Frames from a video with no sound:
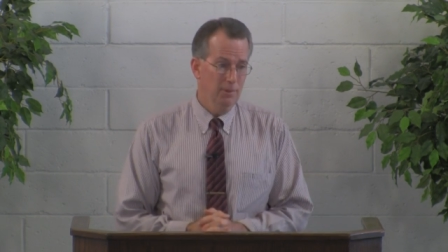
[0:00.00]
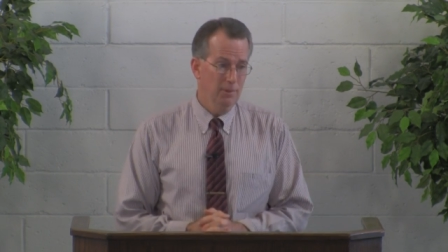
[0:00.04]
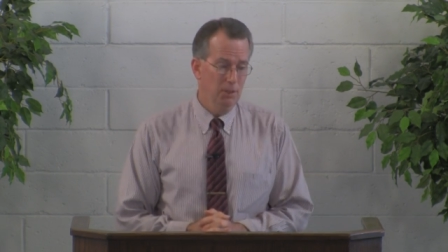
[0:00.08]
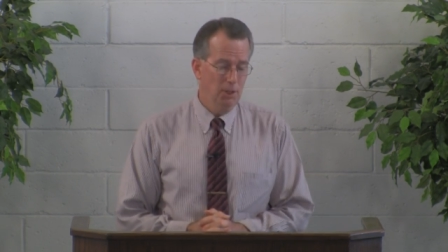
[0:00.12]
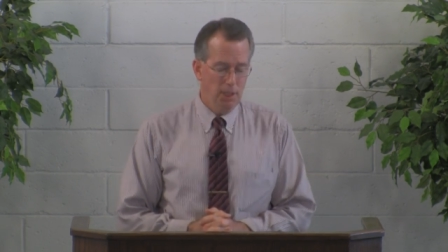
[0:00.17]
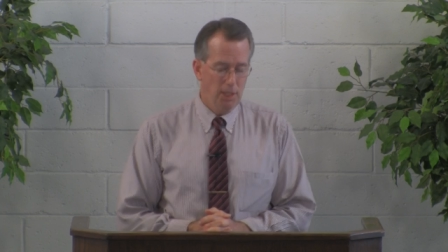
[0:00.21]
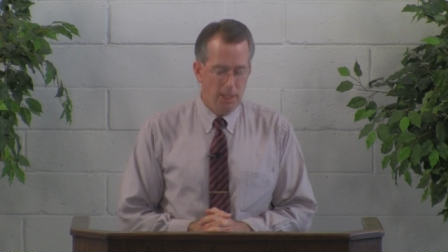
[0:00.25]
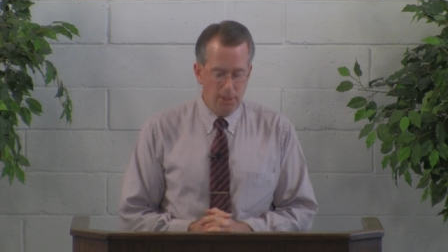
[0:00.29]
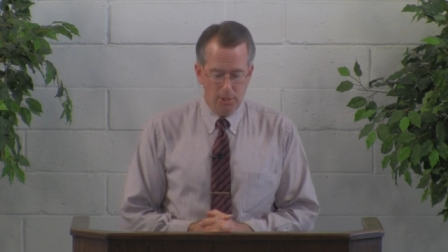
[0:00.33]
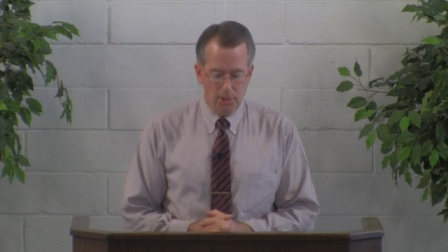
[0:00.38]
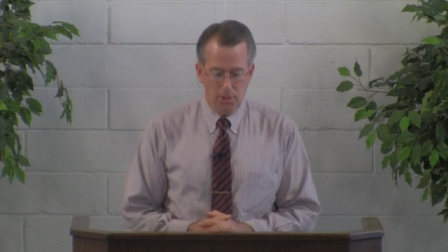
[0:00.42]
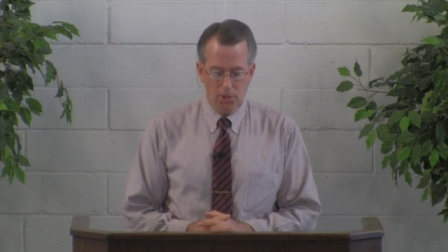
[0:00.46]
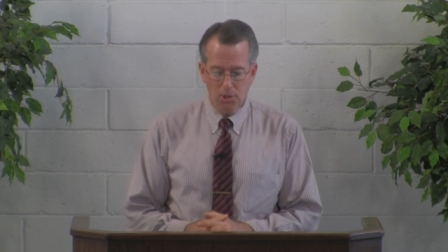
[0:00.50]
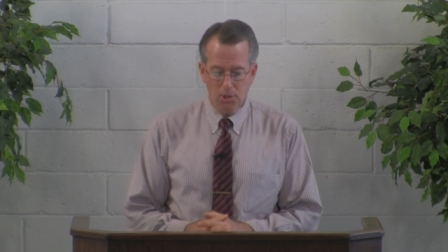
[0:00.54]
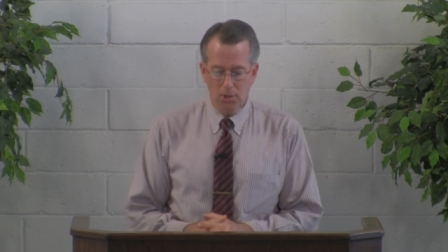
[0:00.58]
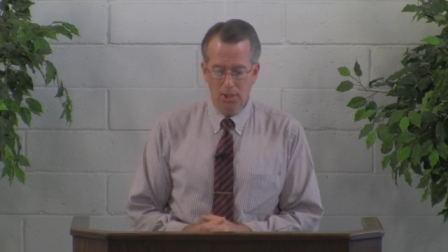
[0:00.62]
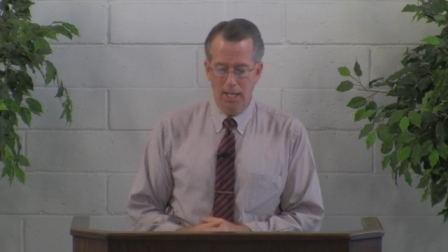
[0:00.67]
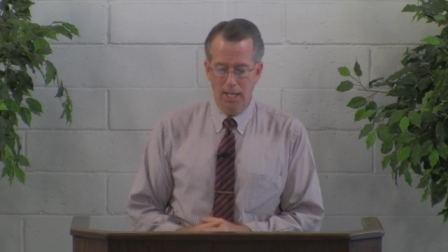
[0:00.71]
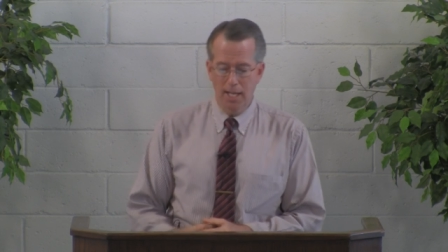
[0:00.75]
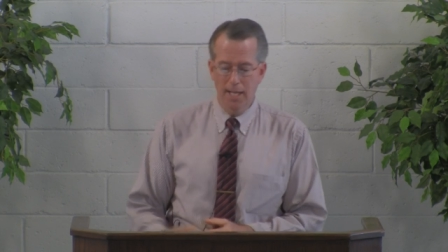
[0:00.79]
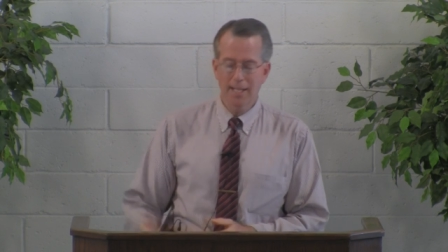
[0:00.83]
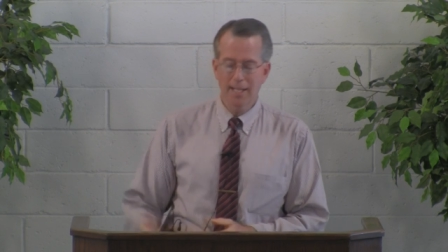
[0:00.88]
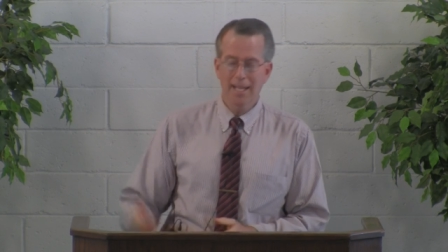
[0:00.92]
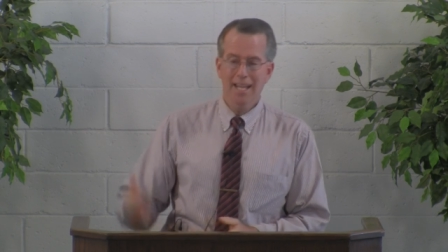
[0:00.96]
Jesus
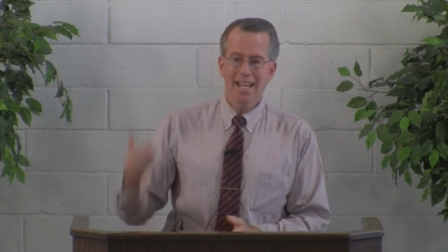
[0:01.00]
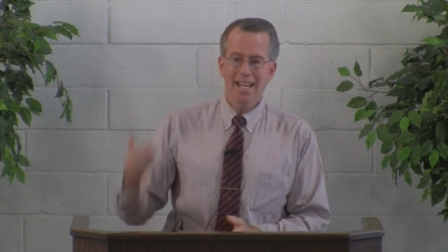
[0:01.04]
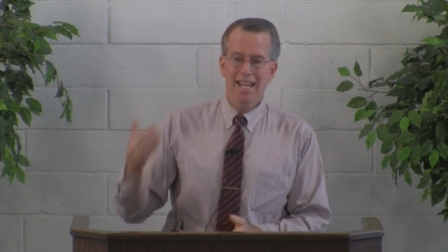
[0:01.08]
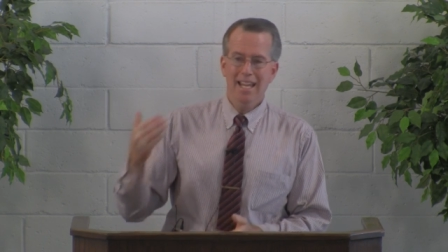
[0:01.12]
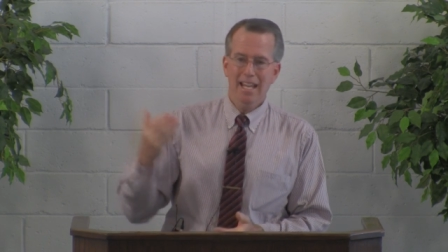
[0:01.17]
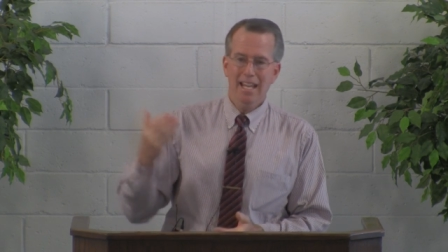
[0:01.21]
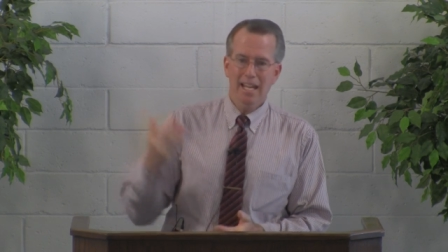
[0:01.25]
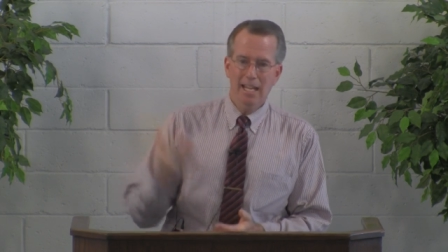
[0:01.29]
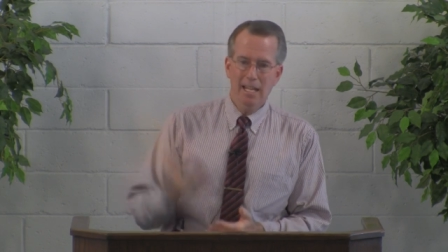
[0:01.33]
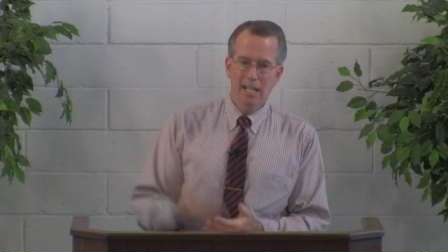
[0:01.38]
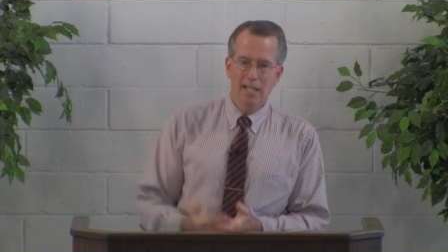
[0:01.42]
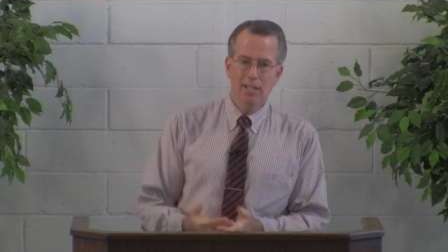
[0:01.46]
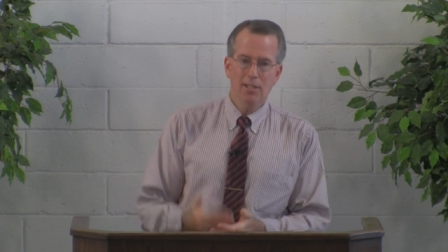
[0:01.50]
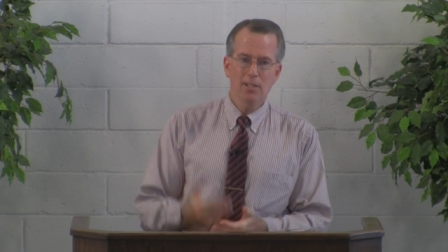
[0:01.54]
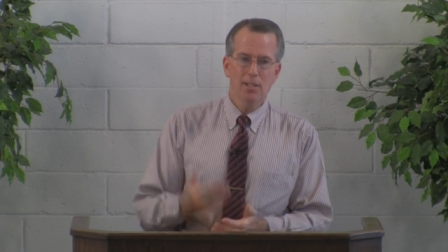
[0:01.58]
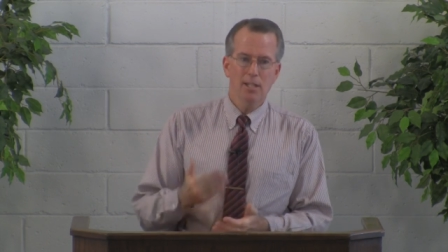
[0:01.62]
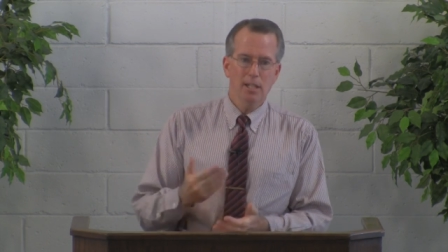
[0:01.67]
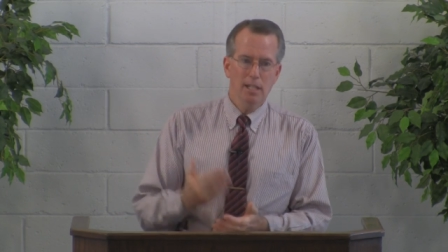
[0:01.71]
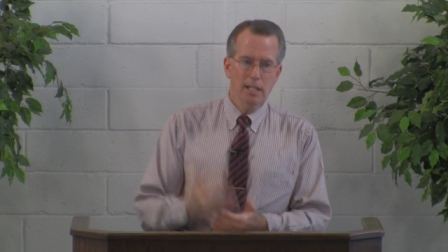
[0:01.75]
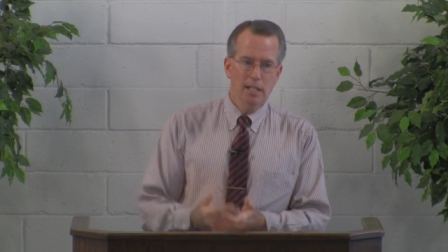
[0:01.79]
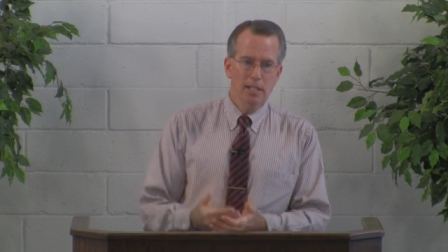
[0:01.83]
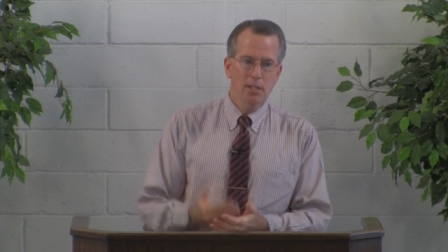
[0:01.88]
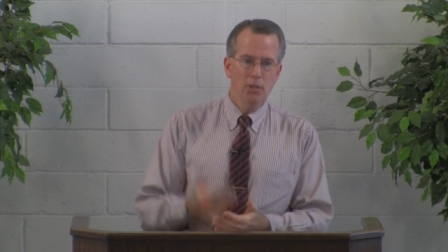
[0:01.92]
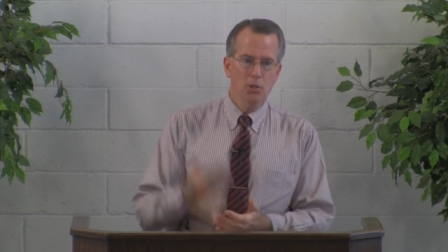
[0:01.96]
said, "It
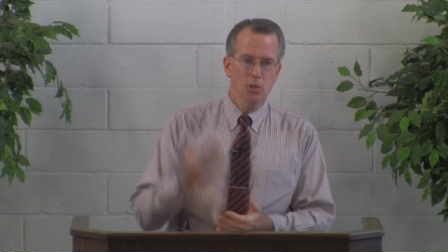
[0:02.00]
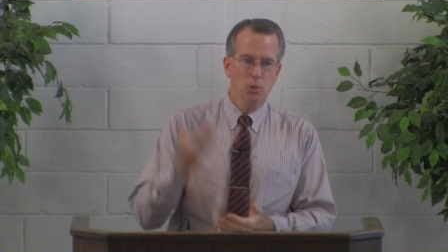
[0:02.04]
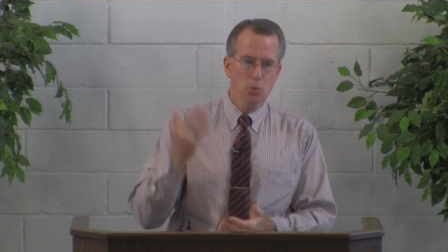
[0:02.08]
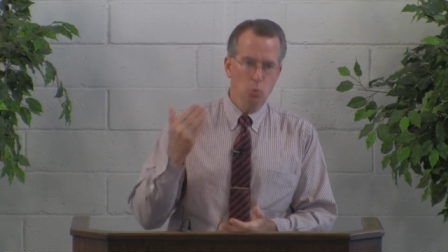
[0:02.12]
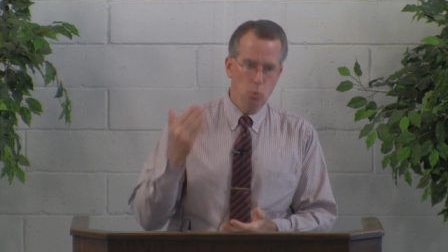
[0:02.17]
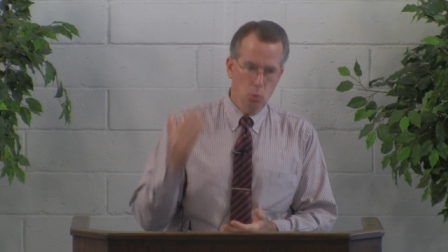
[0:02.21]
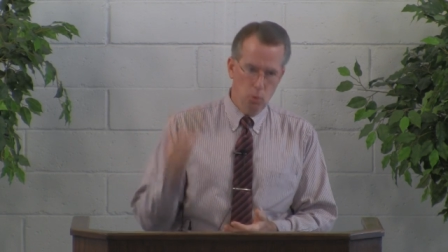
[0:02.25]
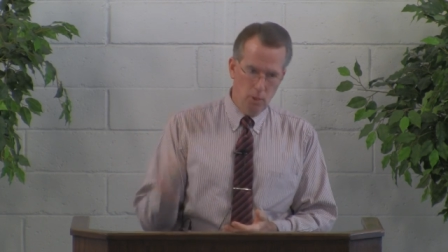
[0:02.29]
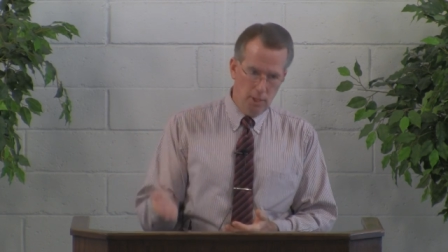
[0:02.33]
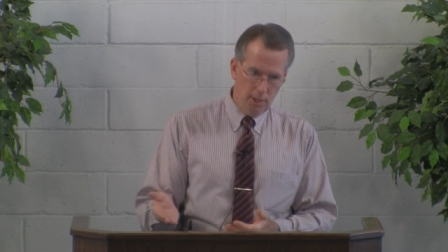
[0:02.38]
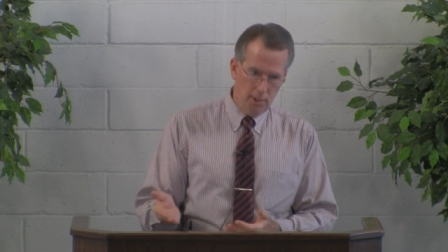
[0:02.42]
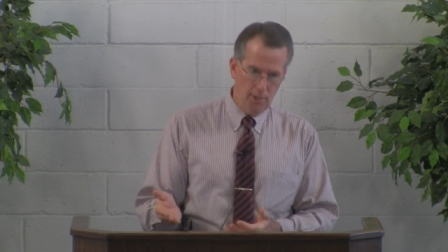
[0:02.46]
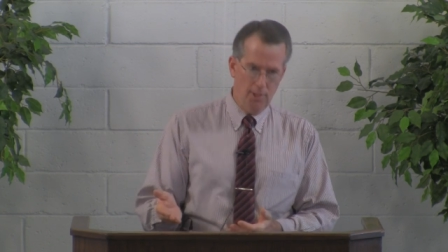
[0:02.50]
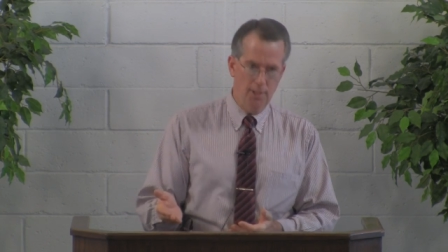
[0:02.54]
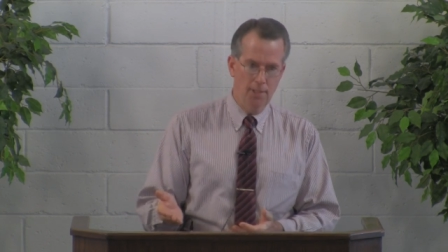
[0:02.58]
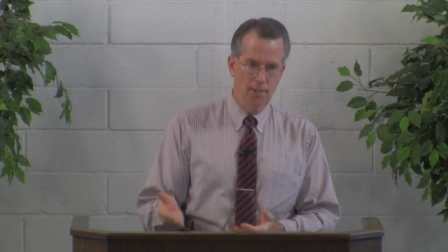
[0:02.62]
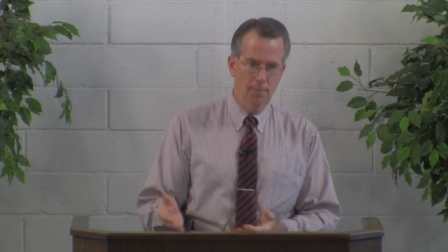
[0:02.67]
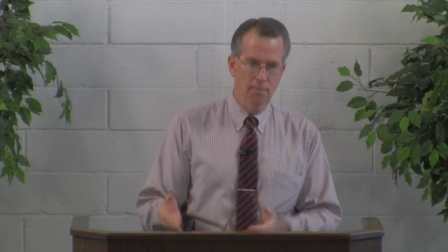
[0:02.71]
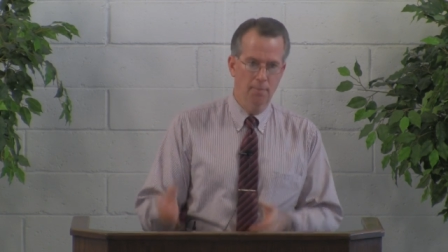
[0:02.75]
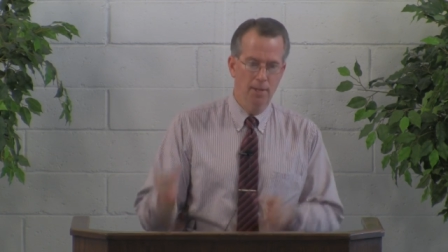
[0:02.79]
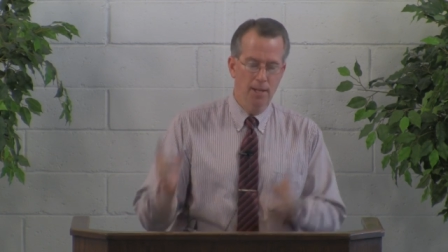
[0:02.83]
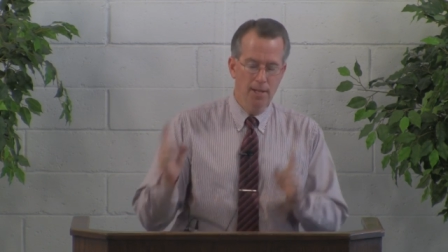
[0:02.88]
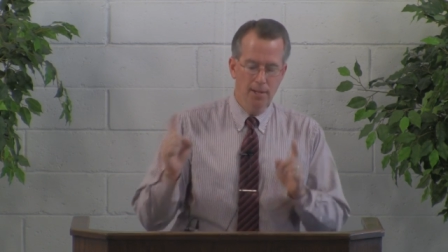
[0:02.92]
is written.